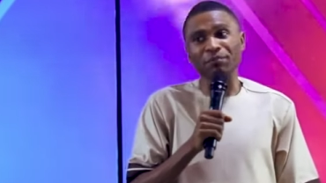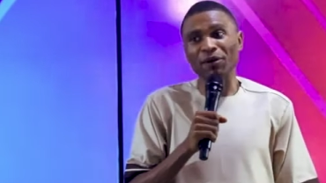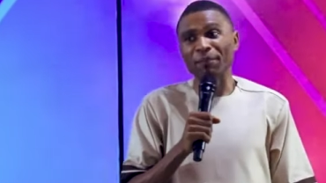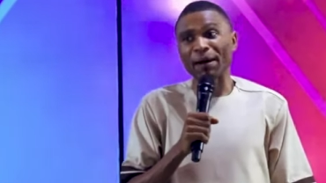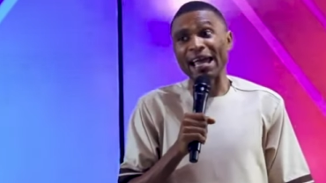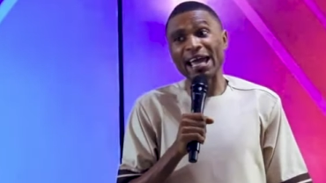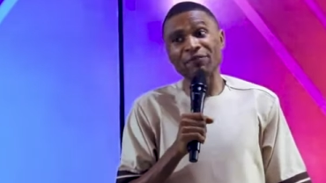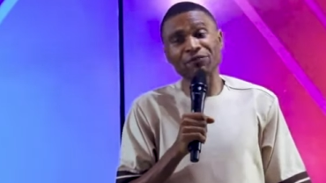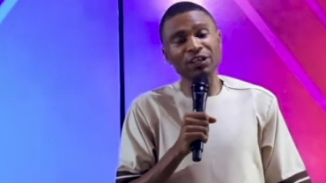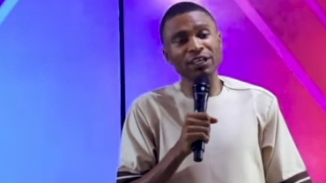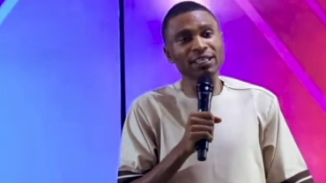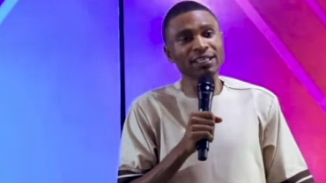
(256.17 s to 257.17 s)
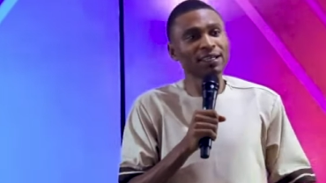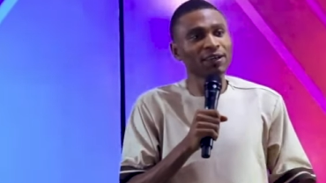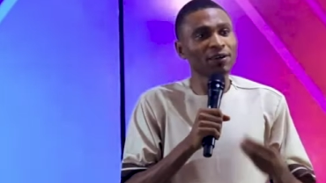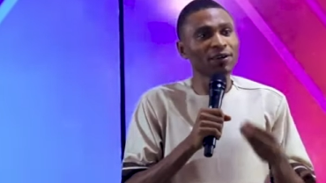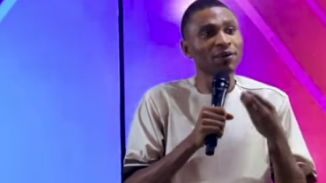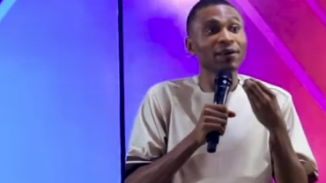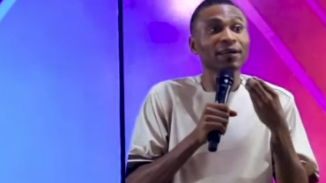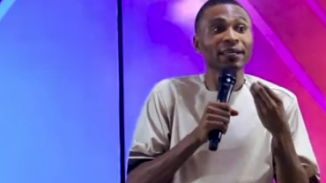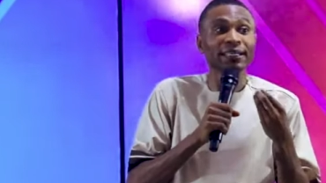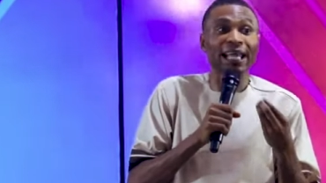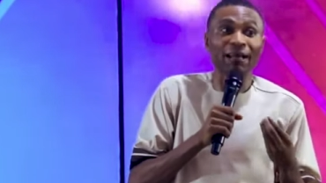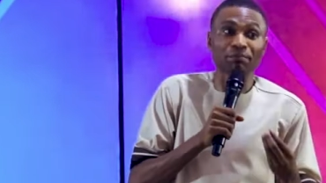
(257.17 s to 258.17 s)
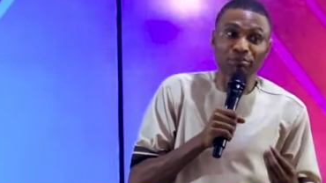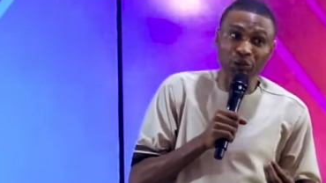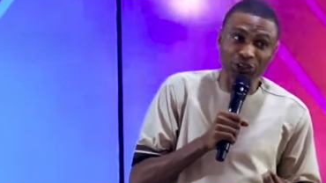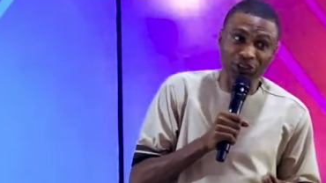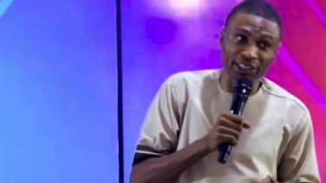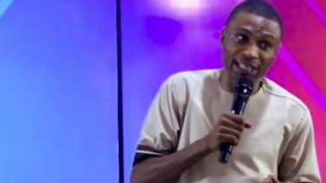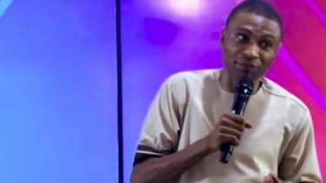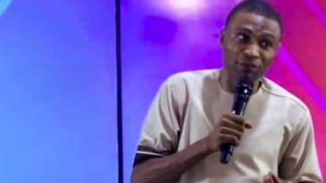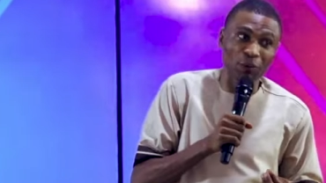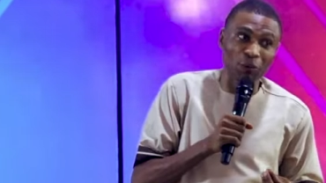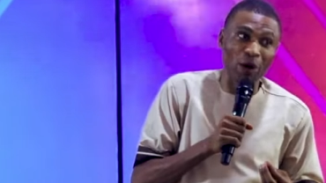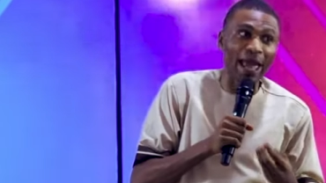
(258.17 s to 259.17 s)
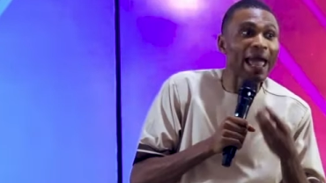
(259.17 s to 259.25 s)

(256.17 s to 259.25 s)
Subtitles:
but by every that proceeded from where?